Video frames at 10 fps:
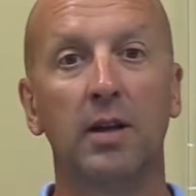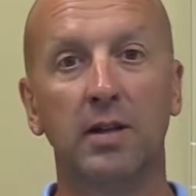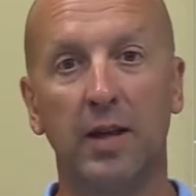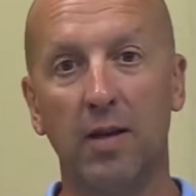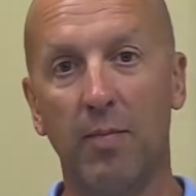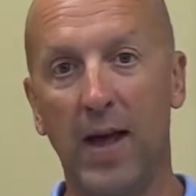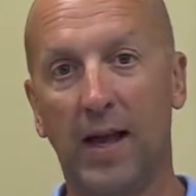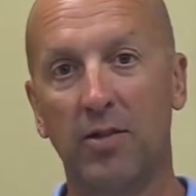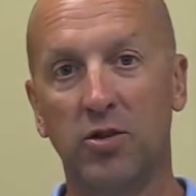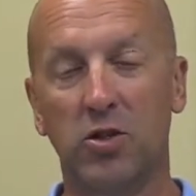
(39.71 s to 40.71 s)
You get back
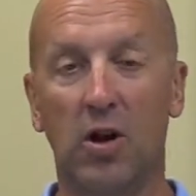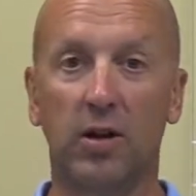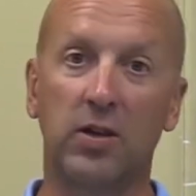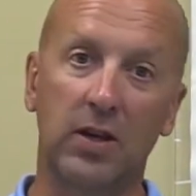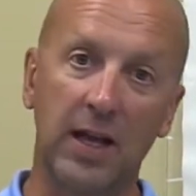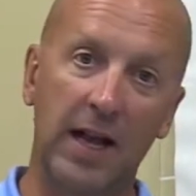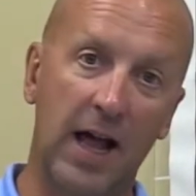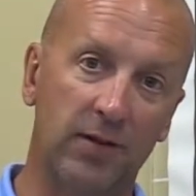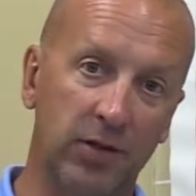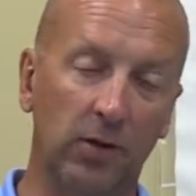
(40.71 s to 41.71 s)
in the truck, you get
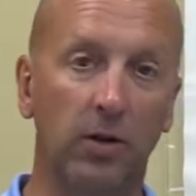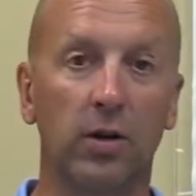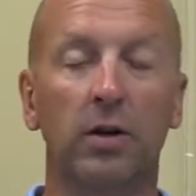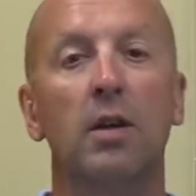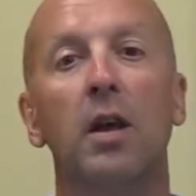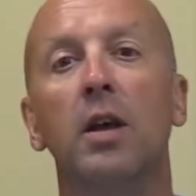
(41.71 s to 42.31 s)
out and you look.